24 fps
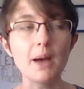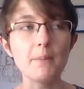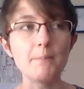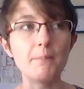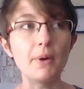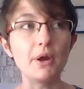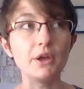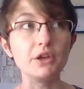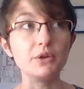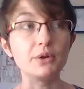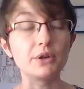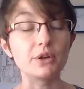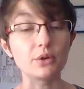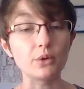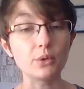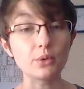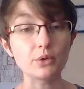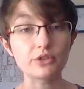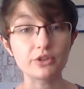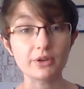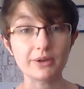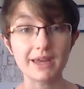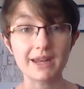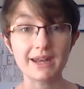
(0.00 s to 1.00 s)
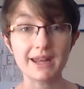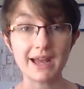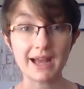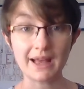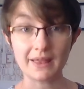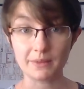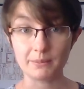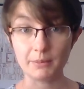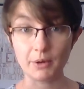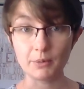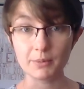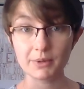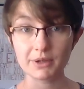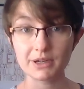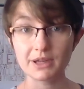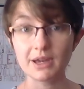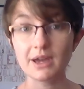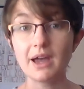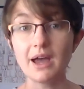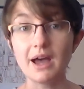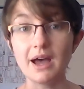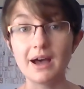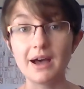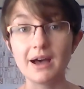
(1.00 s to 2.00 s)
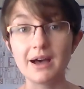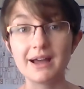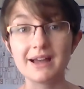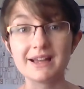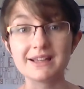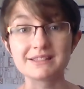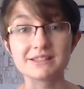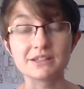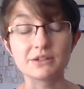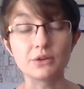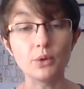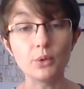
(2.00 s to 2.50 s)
but you can also get it at the moment as an